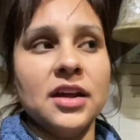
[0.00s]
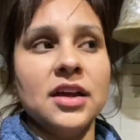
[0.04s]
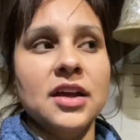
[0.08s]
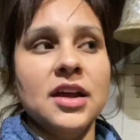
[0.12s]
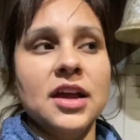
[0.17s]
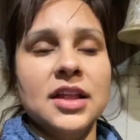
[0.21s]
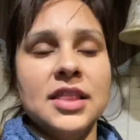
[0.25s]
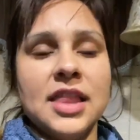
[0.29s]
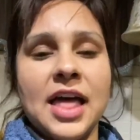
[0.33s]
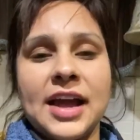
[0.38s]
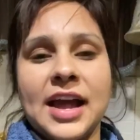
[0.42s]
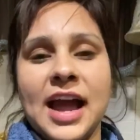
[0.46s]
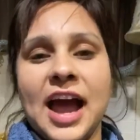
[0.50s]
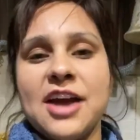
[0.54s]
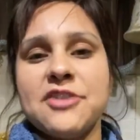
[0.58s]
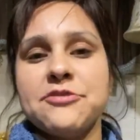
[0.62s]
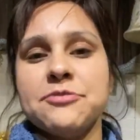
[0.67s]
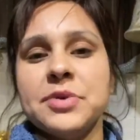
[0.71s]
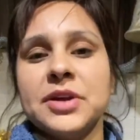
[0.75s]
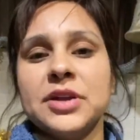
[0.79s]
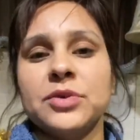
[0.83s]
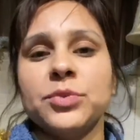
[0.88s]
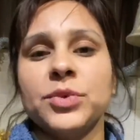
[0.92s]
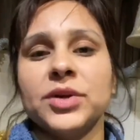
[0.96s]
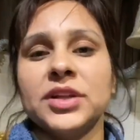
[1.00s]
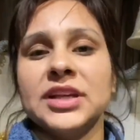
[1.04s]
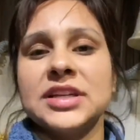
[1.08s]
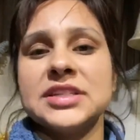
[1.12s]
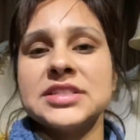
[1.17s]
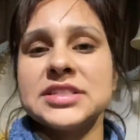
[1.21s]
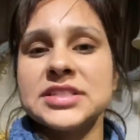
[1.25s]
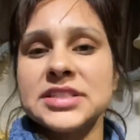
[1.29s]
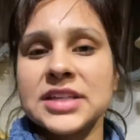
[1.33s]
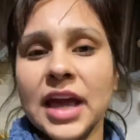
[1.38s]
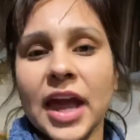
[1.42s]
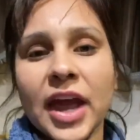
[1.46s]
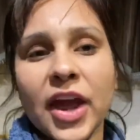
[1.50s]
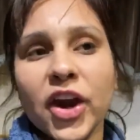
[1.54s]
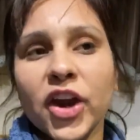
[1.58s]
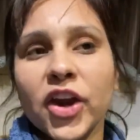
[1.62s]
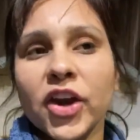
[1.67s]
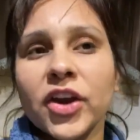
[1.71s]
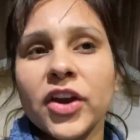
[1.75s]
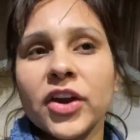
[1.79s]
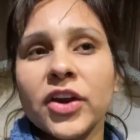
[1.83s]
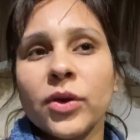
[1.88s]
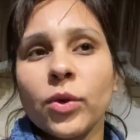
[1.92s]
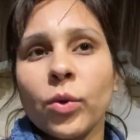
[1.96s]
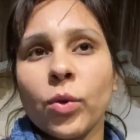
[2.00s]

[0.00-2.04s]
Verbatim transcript: Like I've been really scared,